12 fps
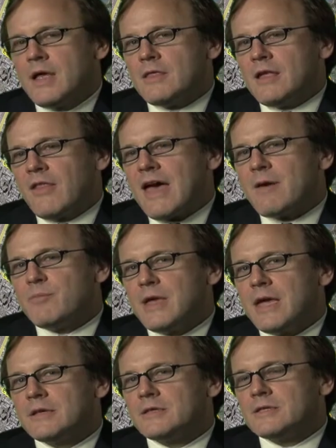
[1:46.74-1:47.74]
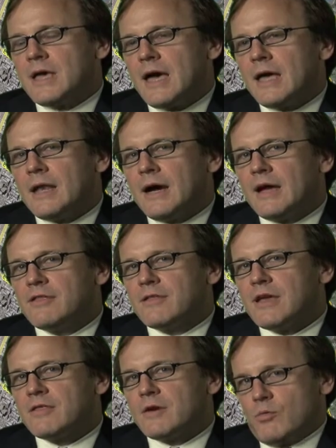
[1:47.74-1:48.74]
Now, that being said, I
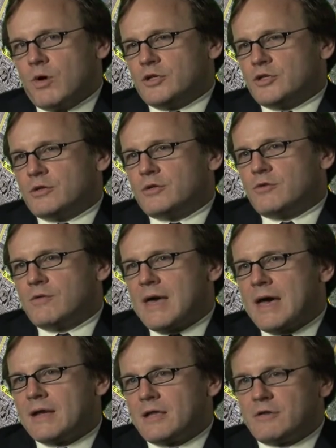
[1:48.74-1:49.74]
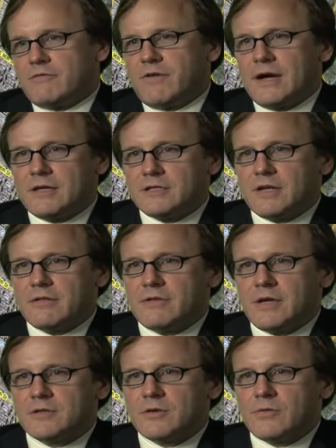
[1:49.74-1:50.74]
think that once you do that and you find a set of
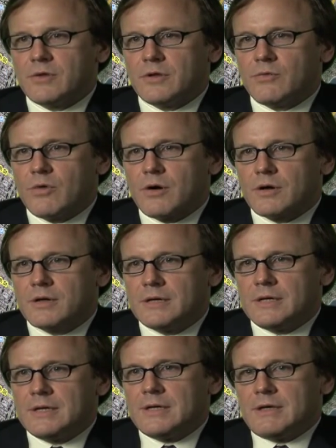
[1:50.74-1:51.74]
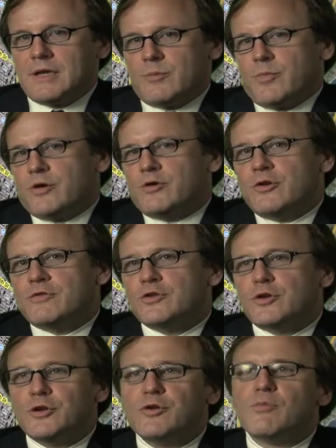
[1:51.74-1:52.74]
things that really work, it behooves you
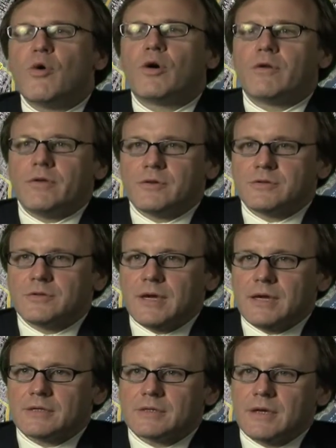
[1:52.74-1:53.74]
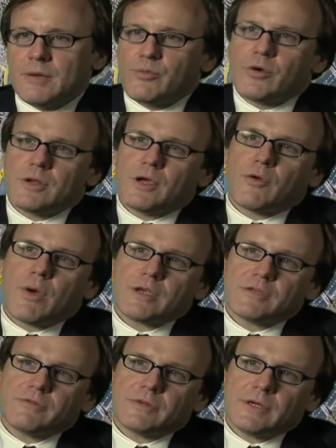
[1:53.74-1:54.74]
to do more of those things, and pretty
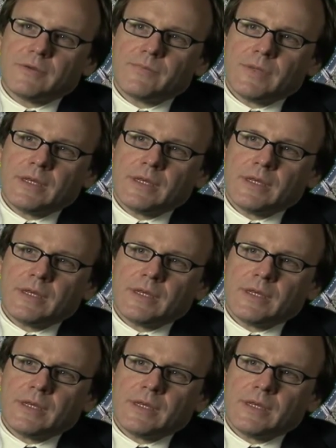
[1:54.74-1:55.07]
aggressively.